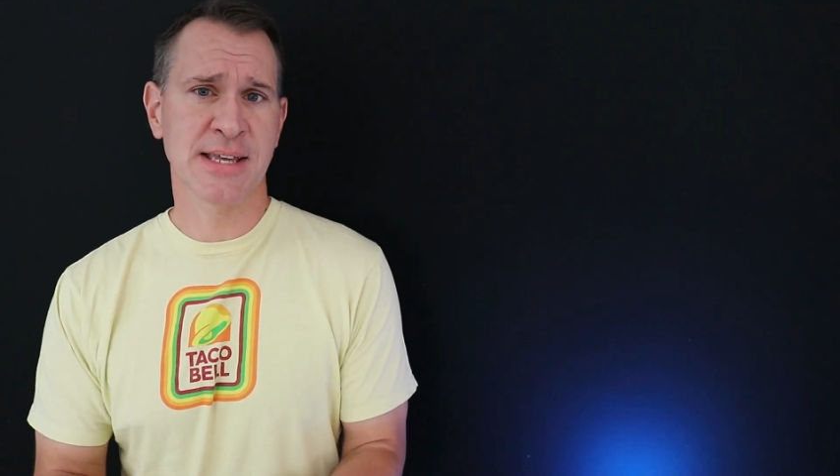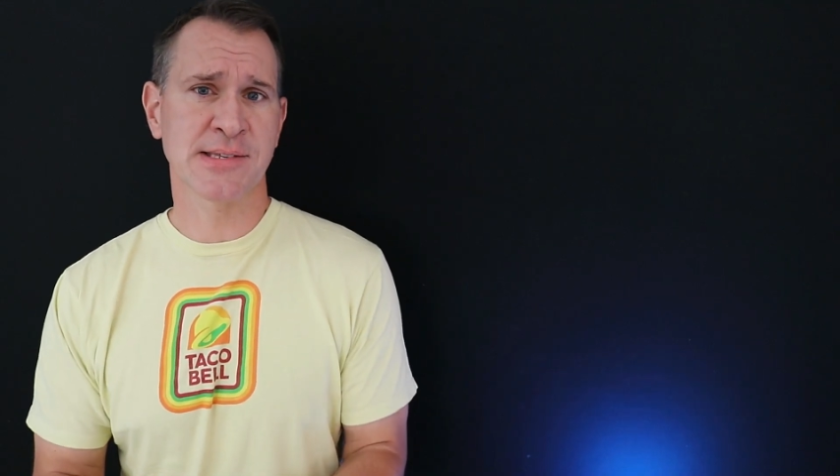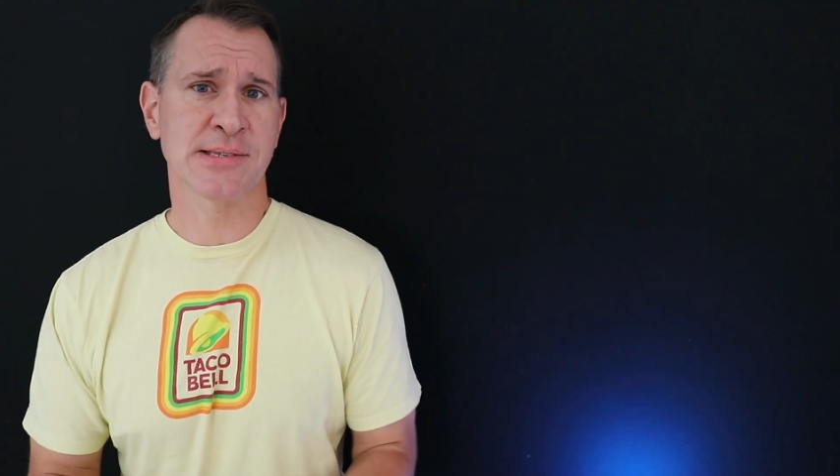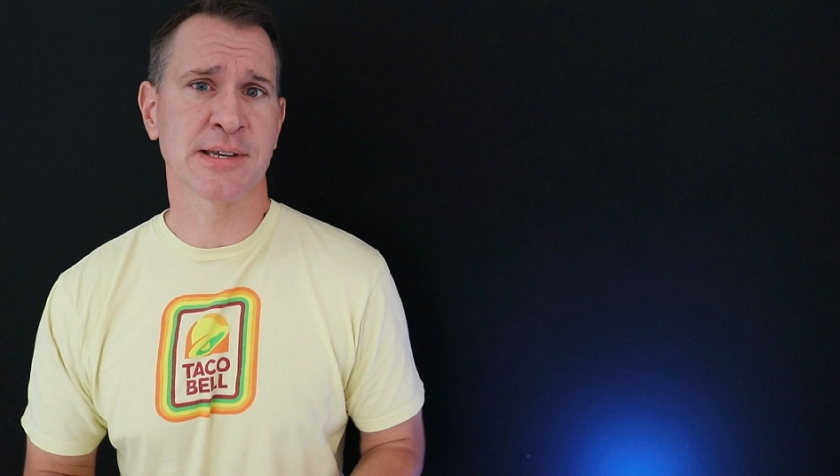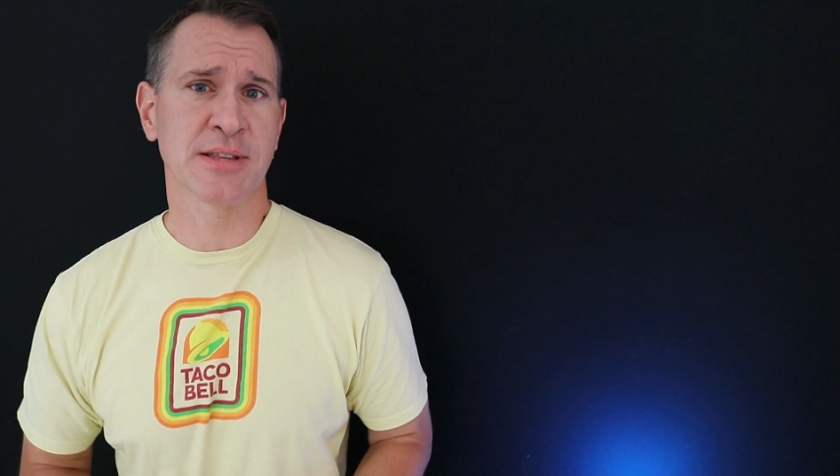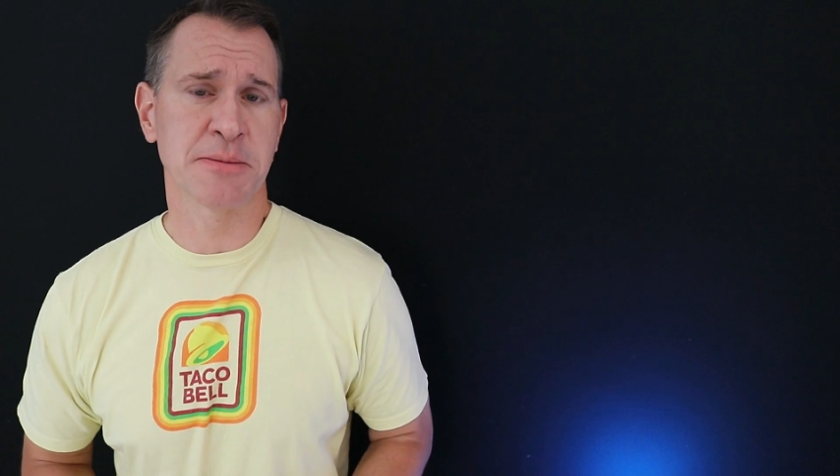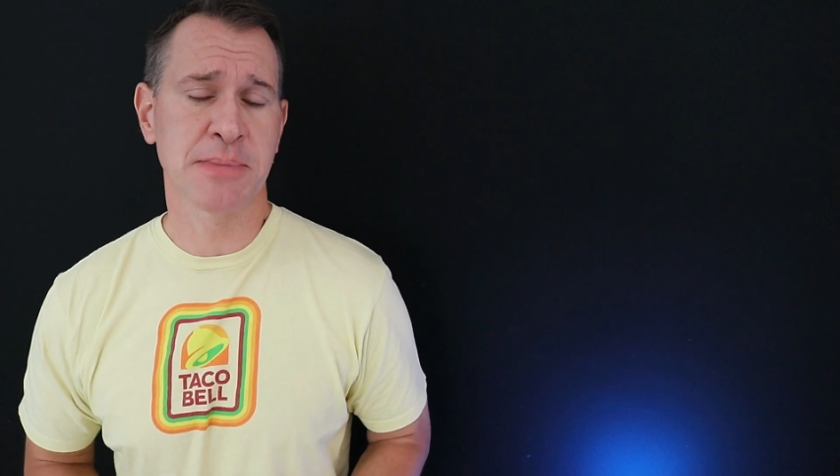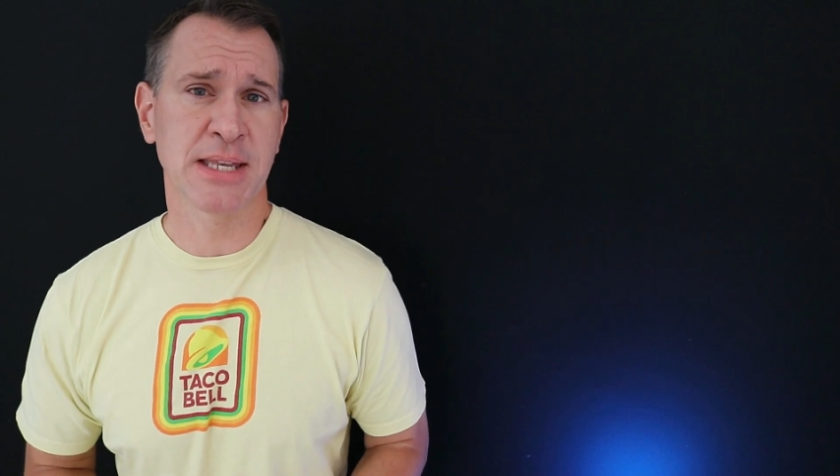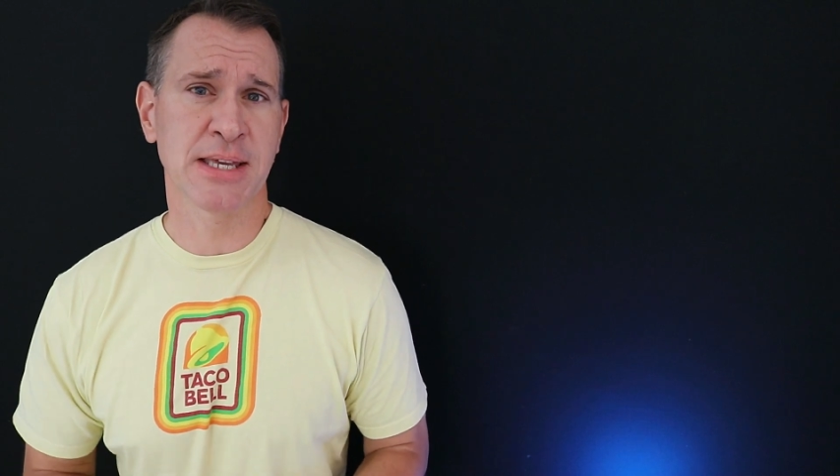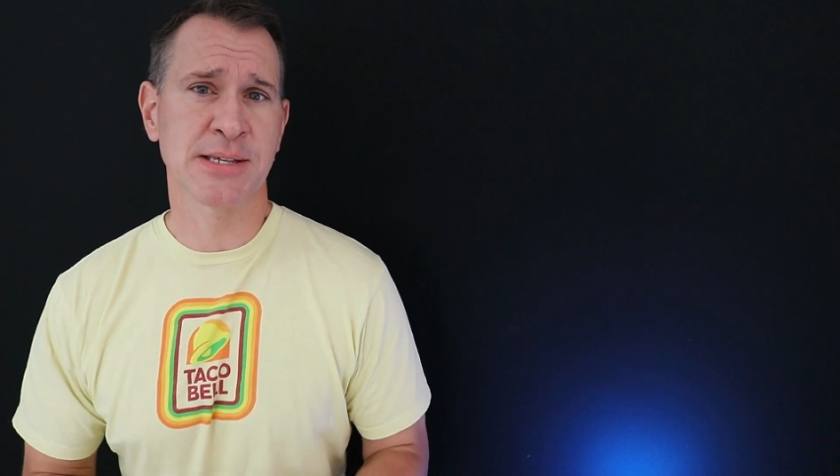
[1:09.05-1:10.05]
necessarily
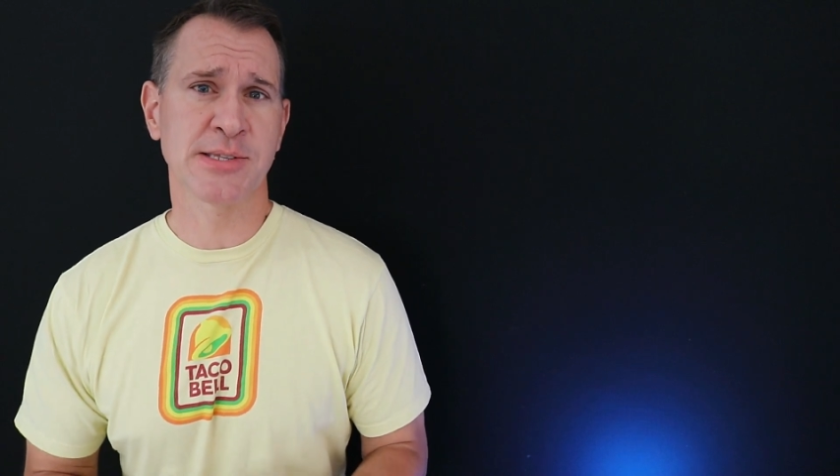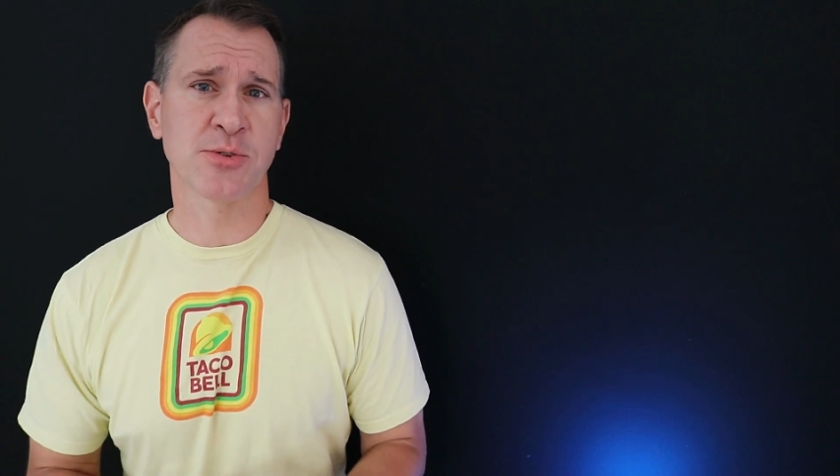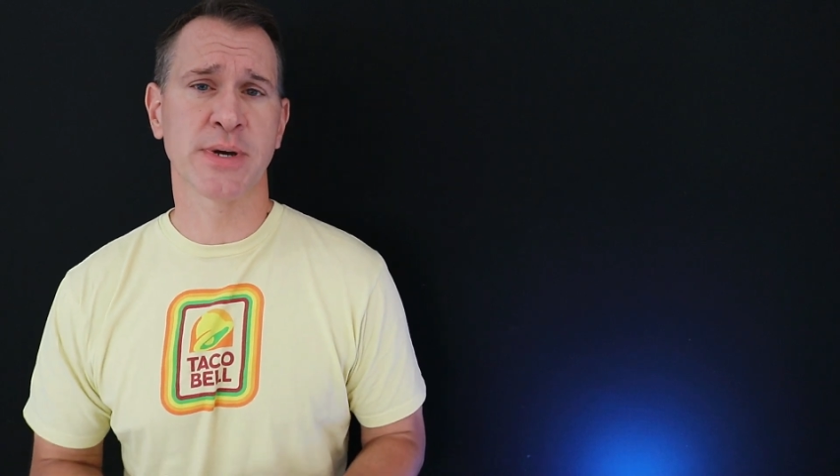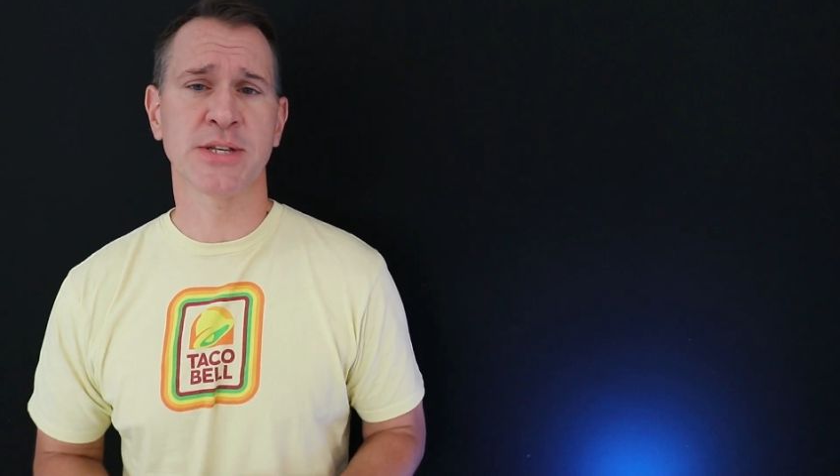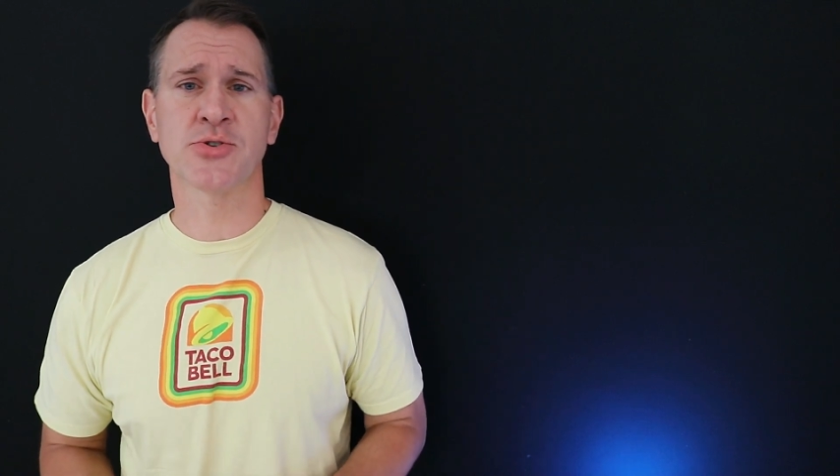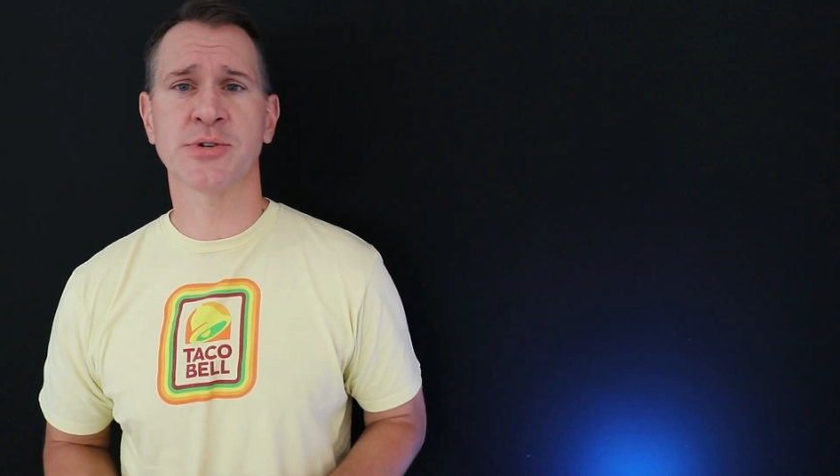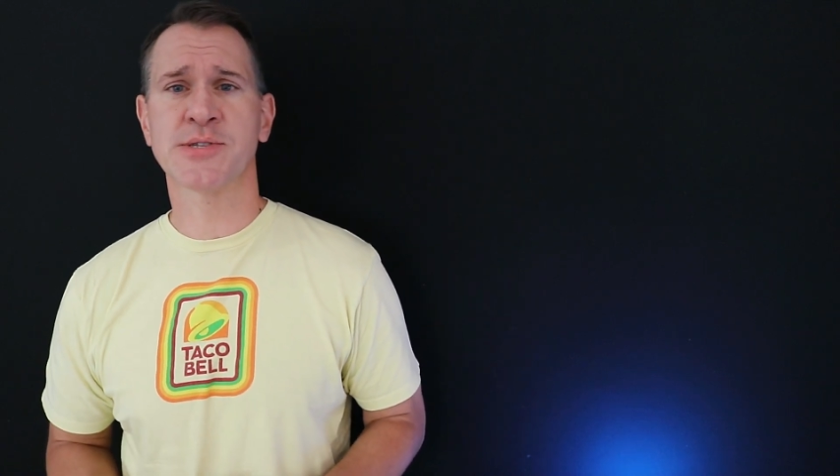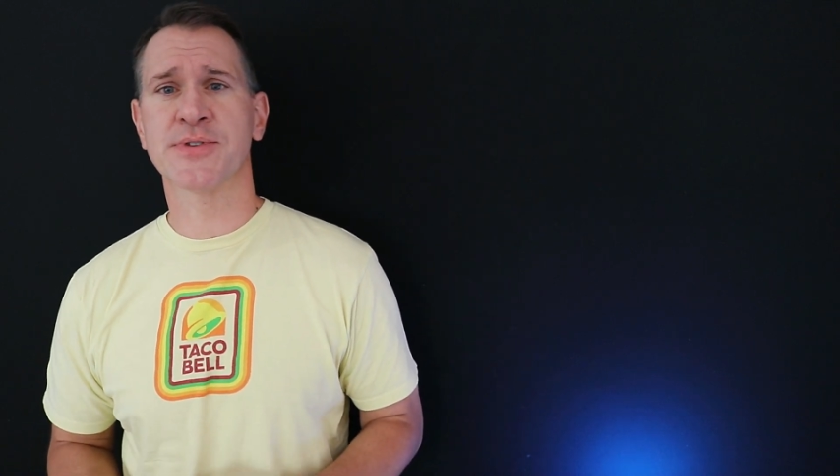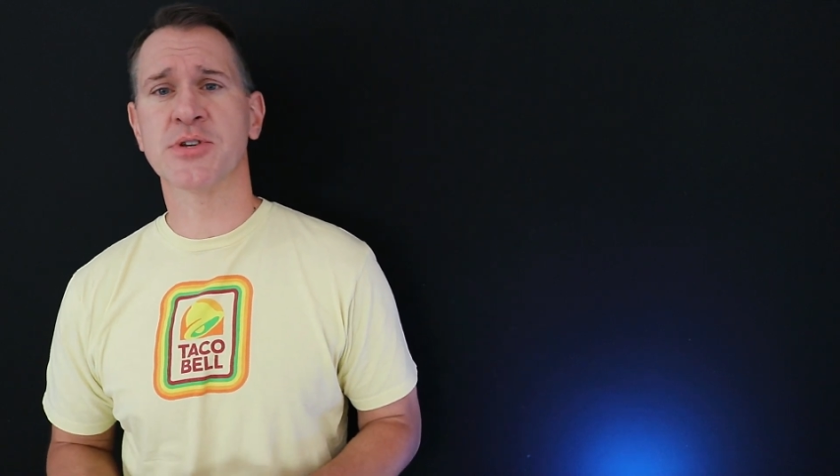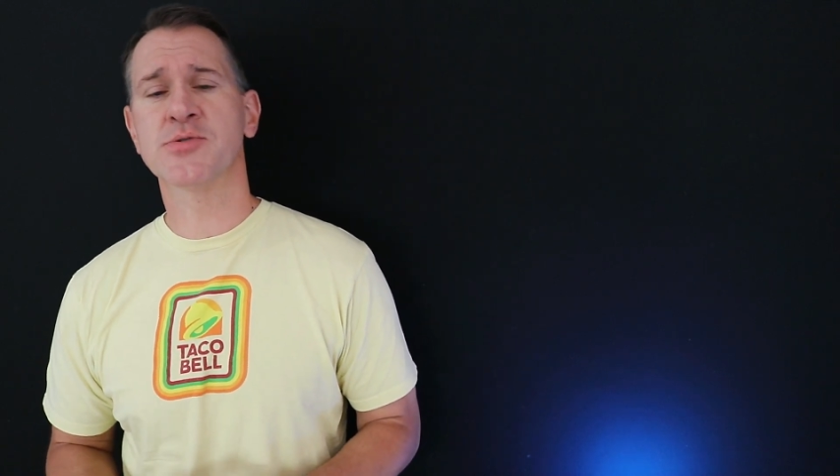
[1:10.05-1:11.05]
mean it is the right
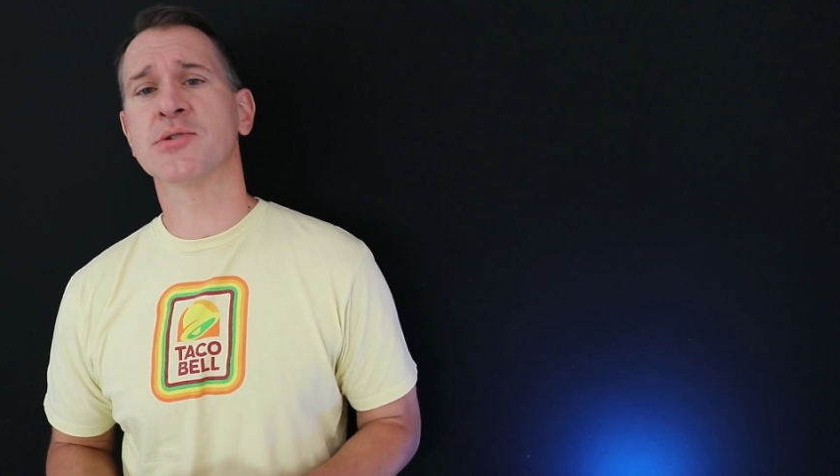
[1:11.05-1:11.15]
choice for you.